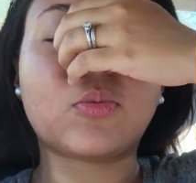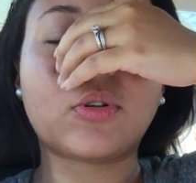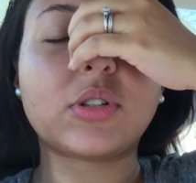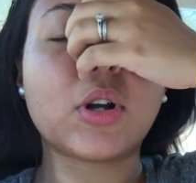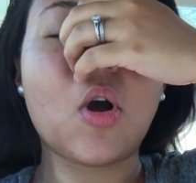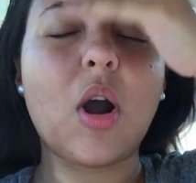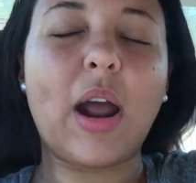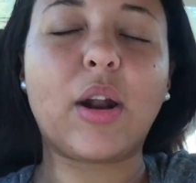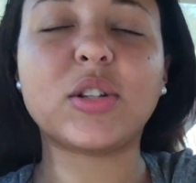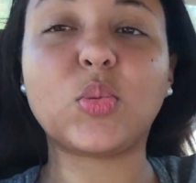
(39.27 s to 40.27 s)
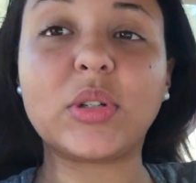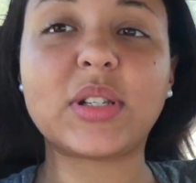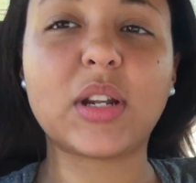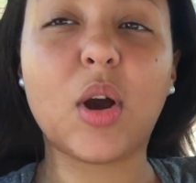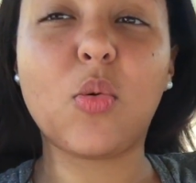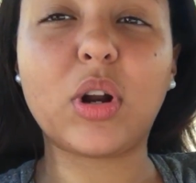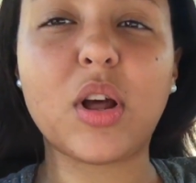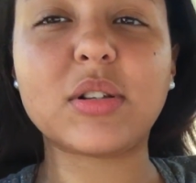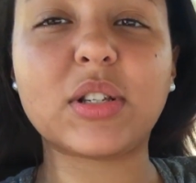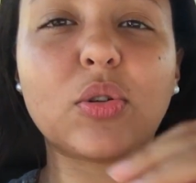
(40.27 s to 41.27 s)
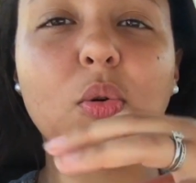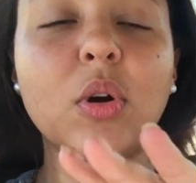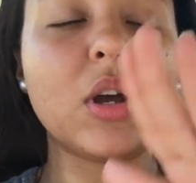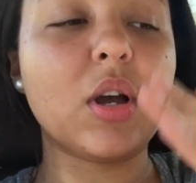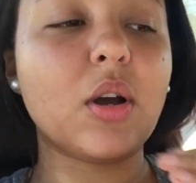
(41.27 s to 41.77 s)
towards the car, and there's one sitting on one of those little